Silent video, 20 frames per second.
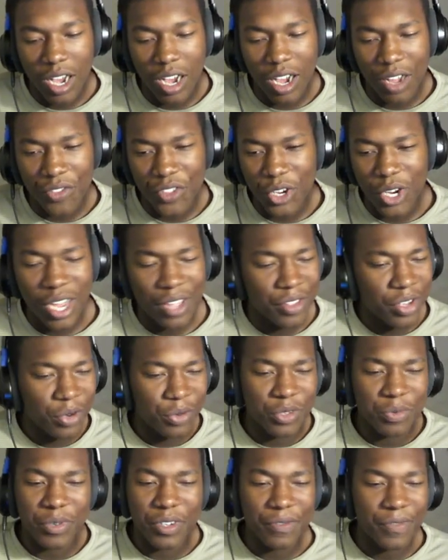Uh, I,
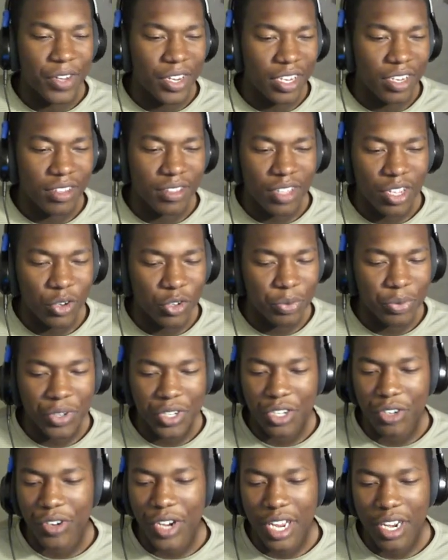thought it was pretty funny, thought it was
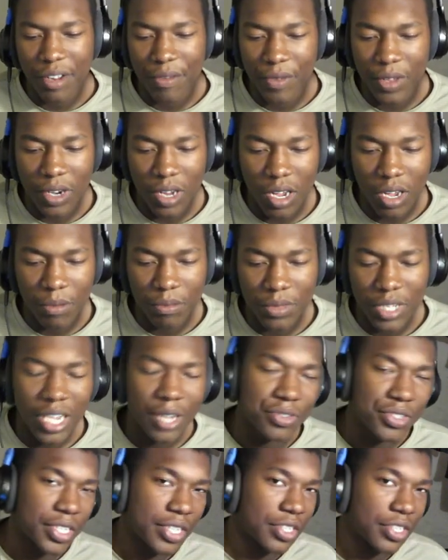pretty creative, and um,
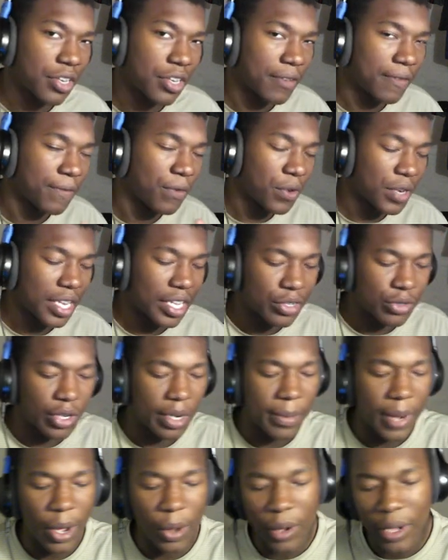I'll see you guys later for the next
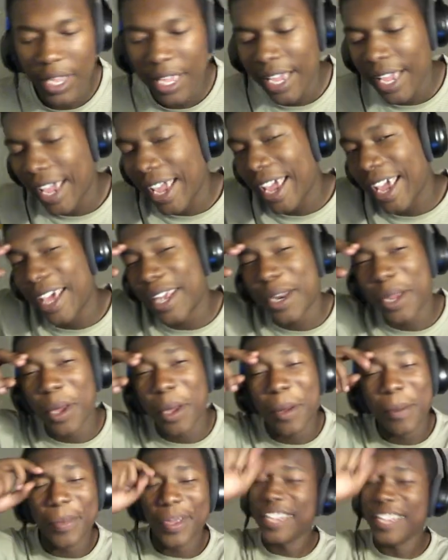one. I'm out, and